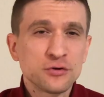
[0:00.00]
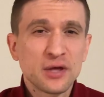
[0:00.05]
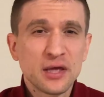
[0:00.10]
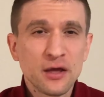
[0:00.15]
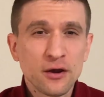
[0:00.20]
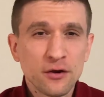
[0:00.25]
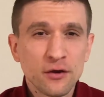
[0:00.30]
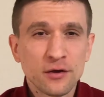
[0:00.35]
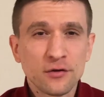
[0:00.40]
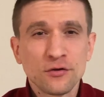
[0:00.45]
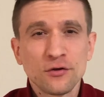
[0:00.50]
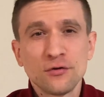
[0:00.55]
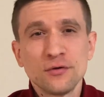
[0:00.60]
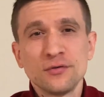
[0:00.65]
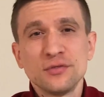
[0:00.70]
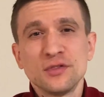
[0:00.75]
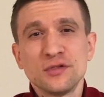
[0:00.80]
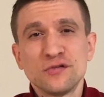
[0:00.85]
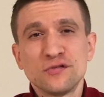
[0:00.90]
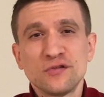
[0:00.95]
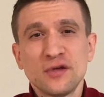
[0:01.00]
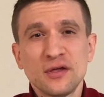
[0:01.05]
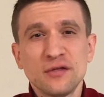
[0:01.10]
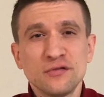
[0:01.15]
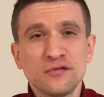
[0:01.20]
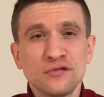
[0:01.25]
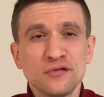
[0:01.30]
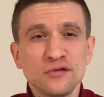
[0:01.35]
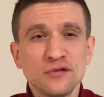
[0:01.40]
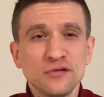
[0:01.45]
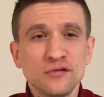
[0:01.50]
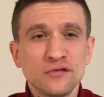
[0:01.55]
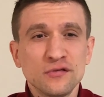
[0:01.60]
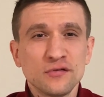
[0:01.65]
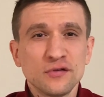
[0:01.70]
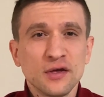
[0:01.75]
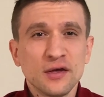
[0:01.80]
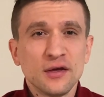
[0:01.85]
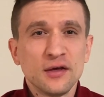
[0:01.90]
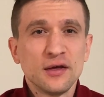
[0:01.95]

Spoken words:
character in the sense is